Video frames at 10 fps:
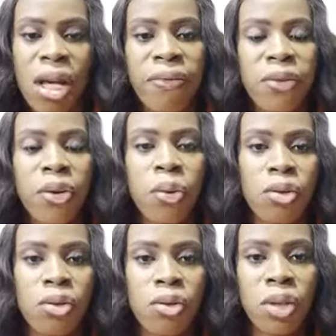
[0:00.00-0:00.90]
If you don't
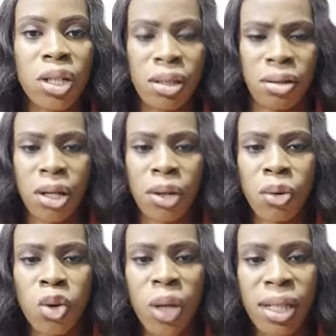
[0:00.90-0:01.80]
want to do this,
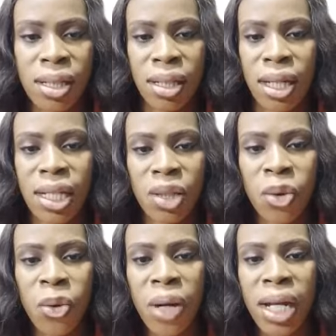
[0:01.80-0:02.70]
so it
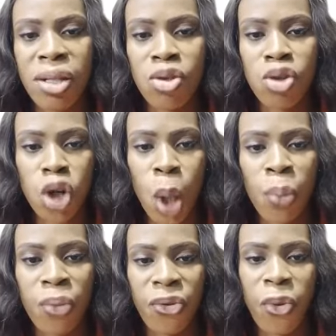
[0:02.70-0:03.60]
creates
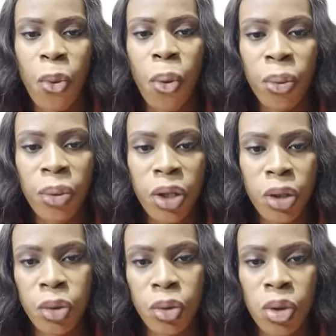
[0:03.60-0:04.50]
job for the
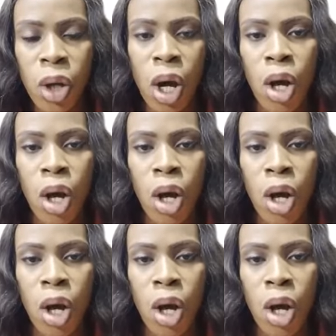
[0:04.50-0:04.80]
youth.